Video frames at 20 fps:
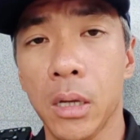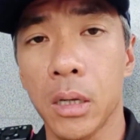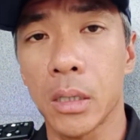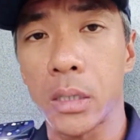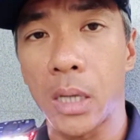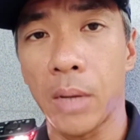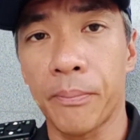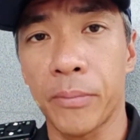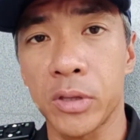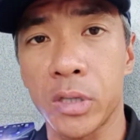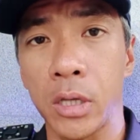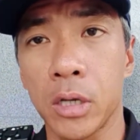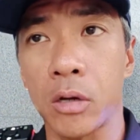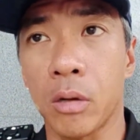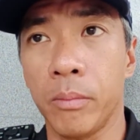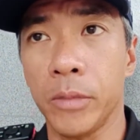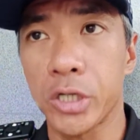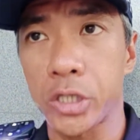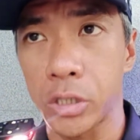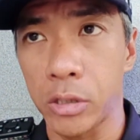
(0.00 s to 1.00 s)
Deputy
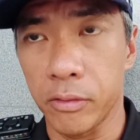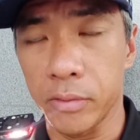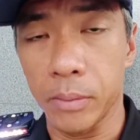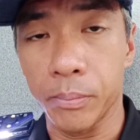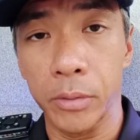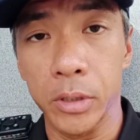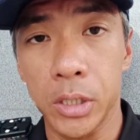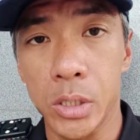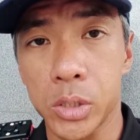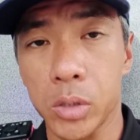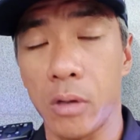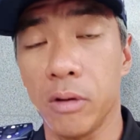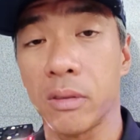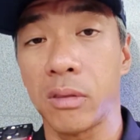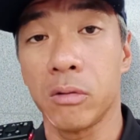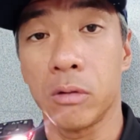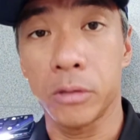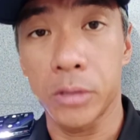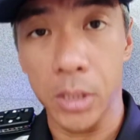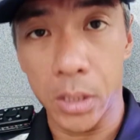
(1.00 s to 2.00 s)
Commissioner of the Police
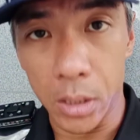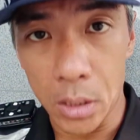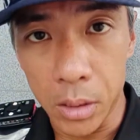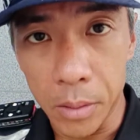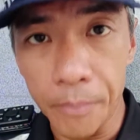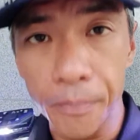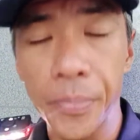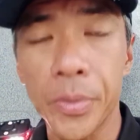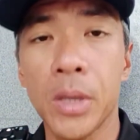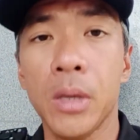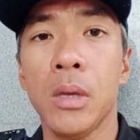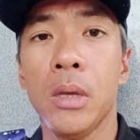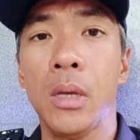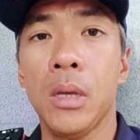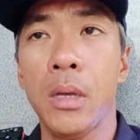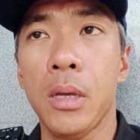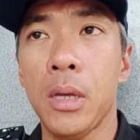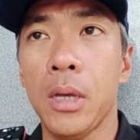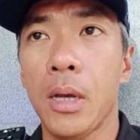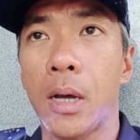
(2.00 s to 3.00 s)
Authority.
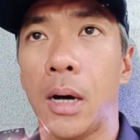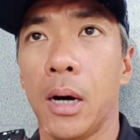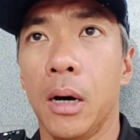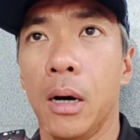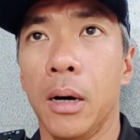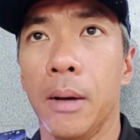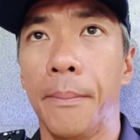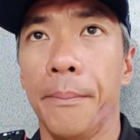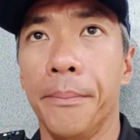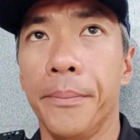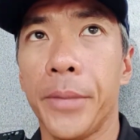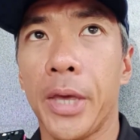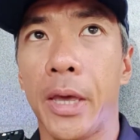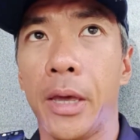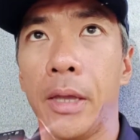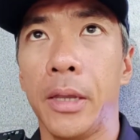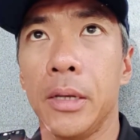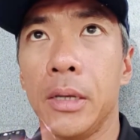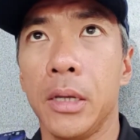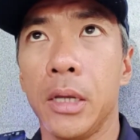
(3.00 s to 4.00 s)
And
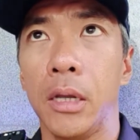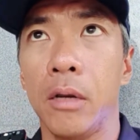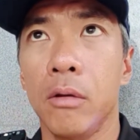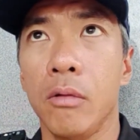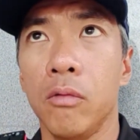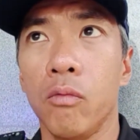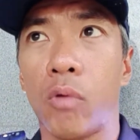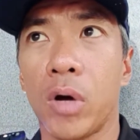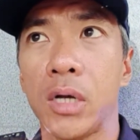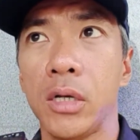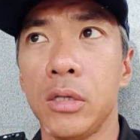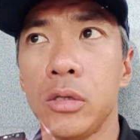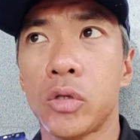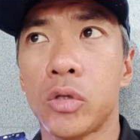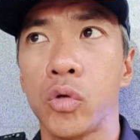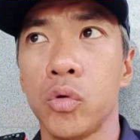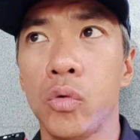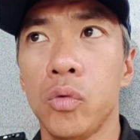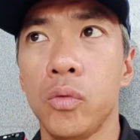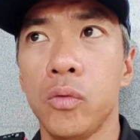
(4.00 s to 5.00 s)
in
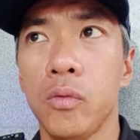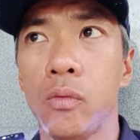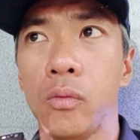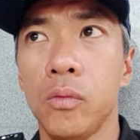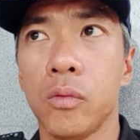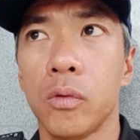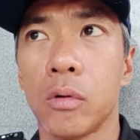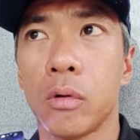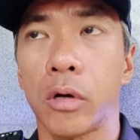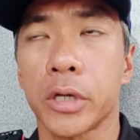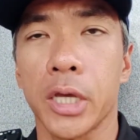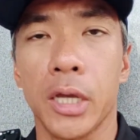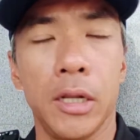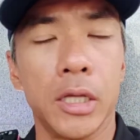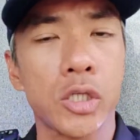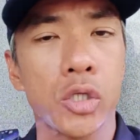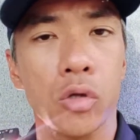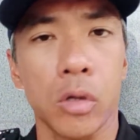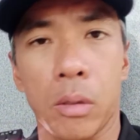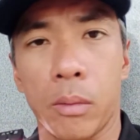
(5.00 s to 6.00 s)
okay,
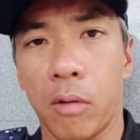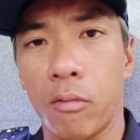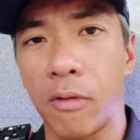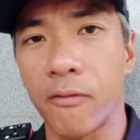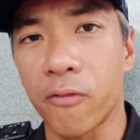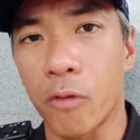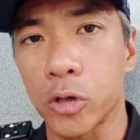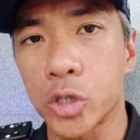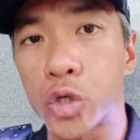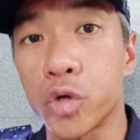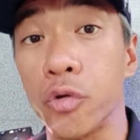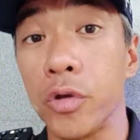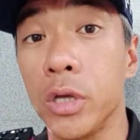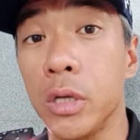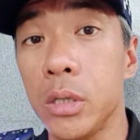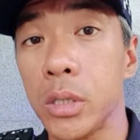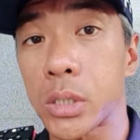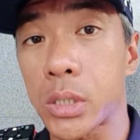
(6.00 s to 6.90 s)
let's talk about 143